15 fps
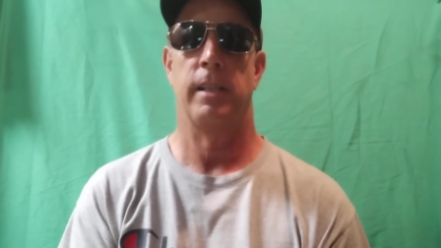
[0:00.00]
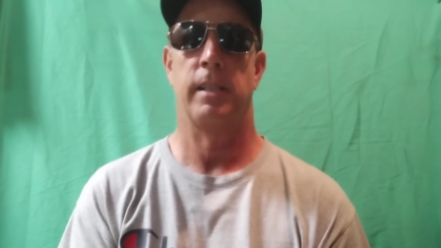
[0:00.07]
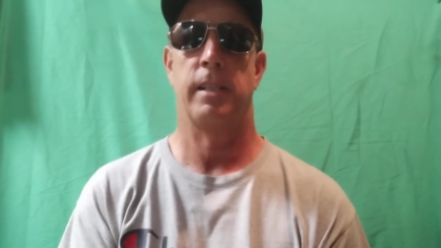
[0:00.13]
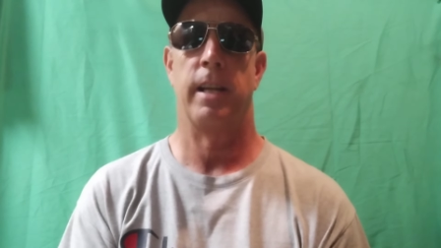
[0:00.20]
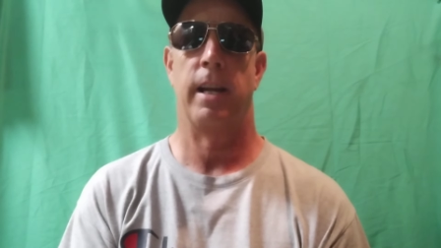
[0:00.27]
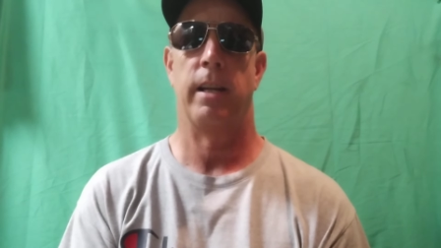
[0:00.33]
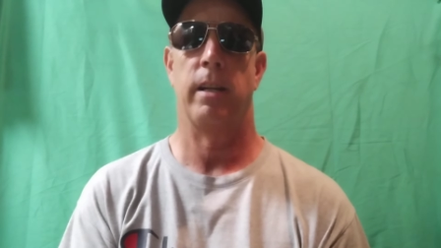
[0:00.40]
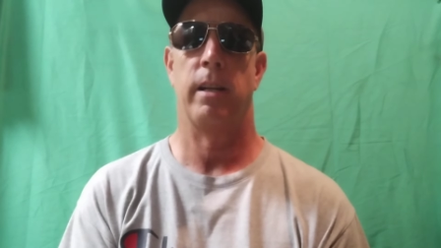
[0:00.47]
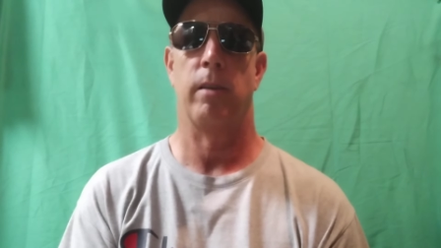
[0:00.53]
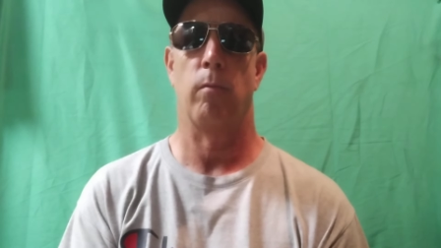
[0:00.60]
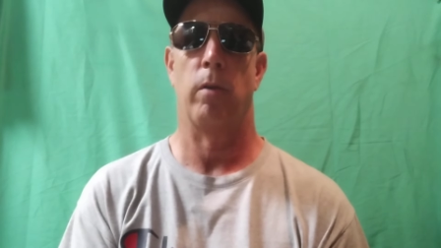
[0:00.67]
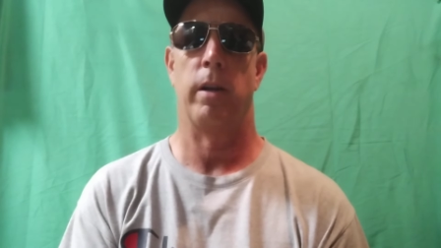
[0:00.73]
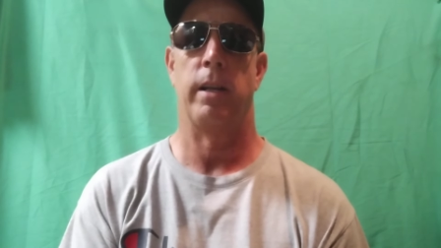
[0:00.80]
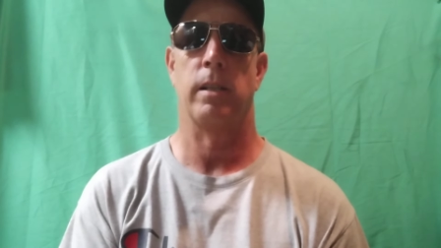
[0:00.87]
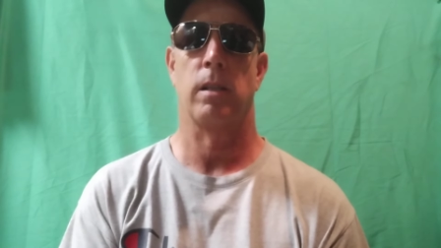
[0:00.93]
He's taken
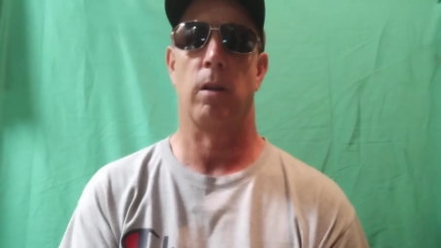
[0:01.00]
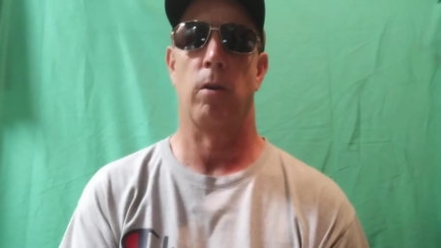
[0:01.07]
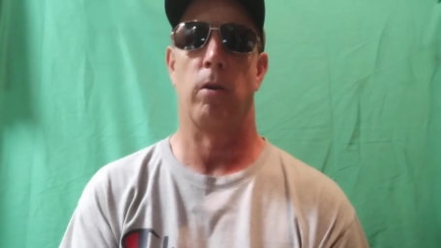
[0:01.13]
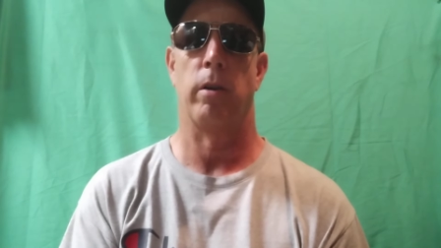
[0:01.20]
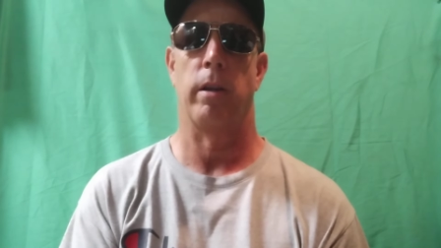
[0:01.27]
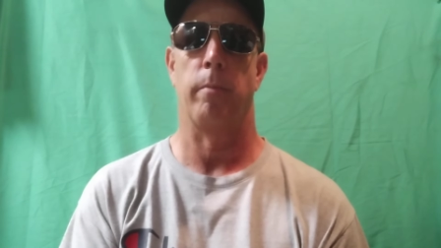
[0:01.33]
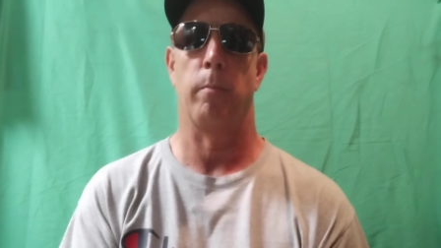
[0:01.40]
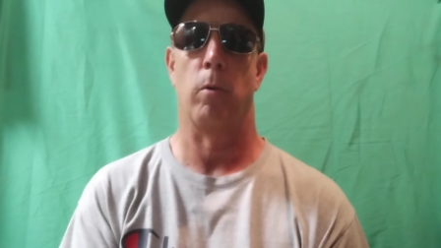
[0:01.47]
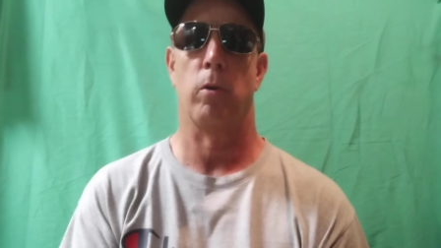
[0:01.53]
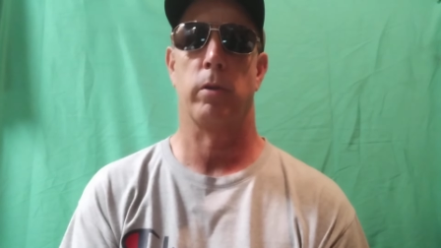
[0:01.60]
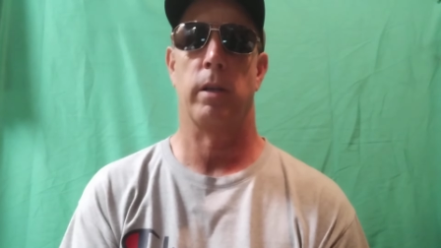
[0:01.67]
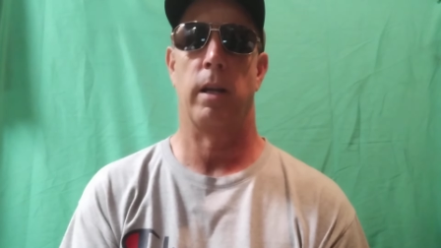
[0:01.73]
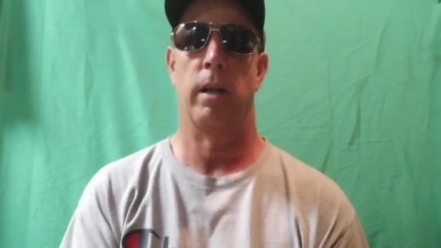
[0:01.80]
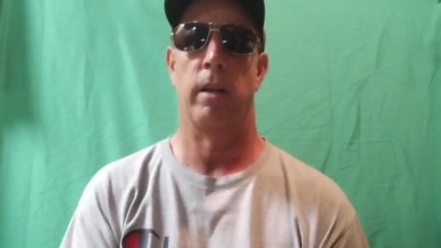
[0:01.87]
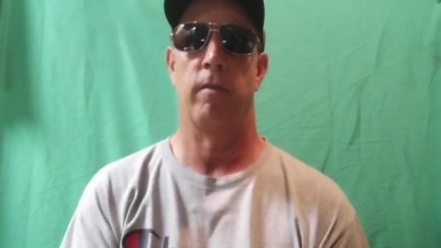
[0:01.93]
what he's learned in
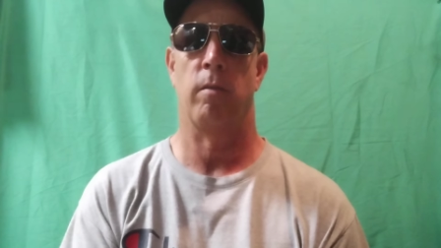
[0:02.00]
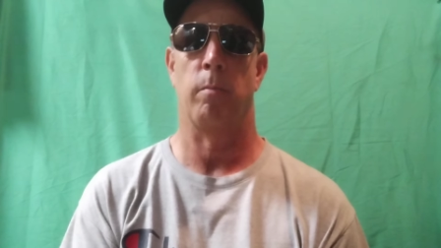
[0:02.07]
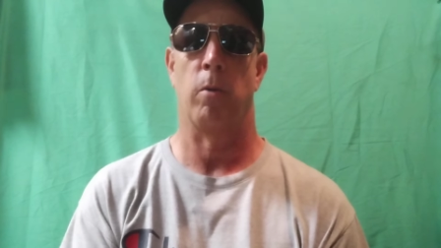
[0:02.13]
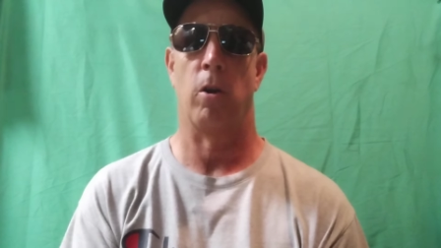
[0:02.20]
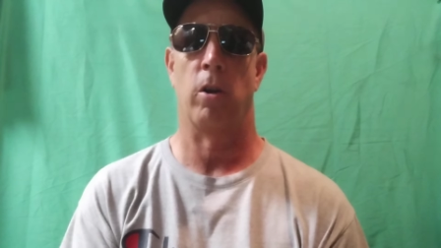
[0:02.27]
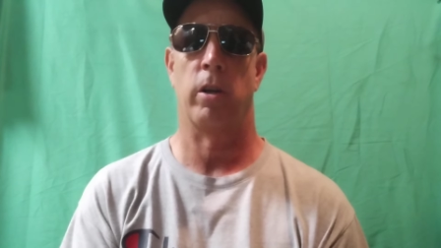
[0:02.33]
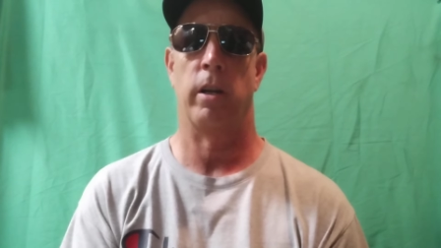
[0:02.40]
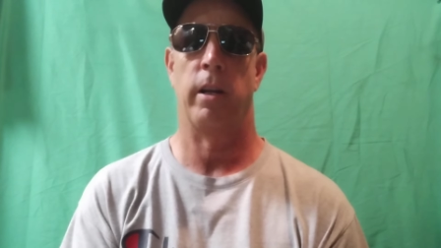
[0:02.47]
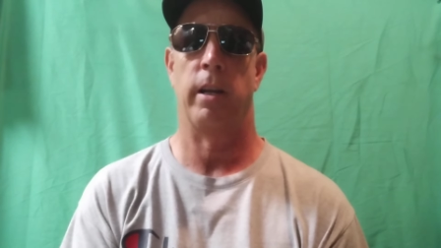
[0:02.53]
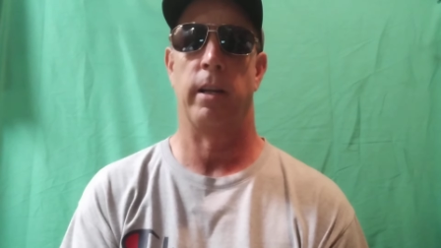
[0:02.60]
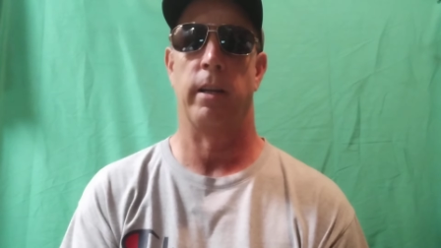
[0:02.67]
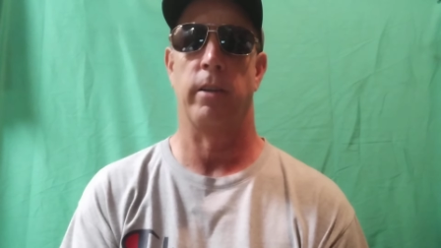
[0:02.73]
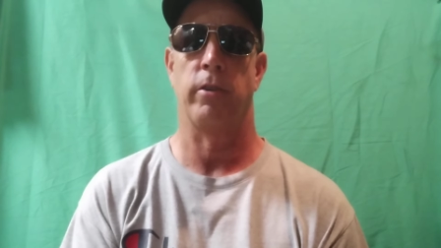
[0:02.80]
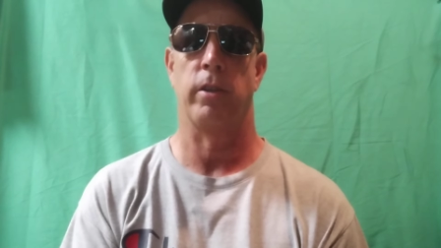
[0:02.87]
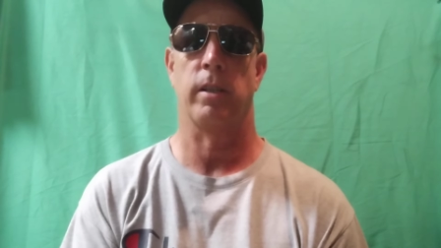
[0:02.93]
multi-level
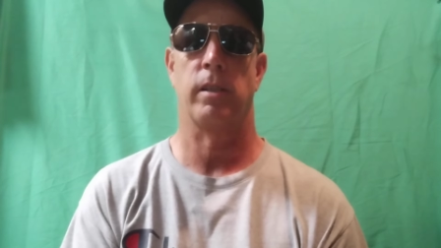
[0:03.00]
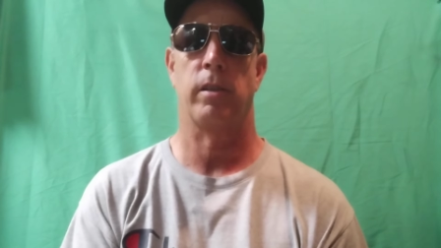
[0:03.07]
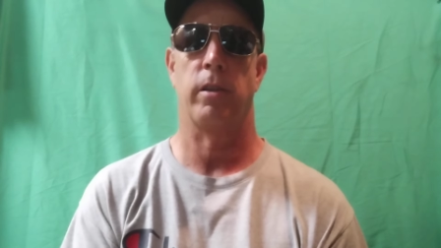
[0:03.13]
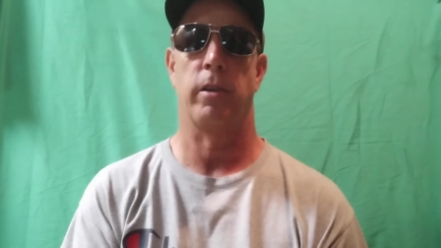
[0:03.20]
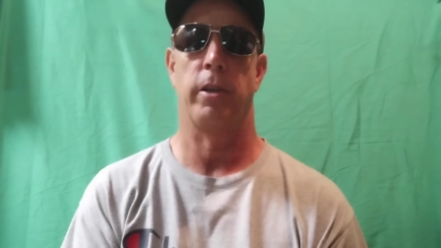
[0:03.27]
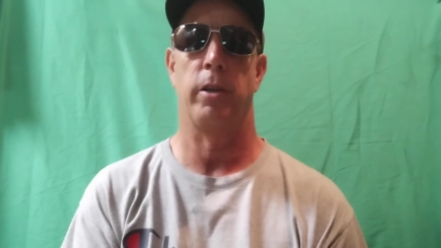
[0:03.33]
marketing and just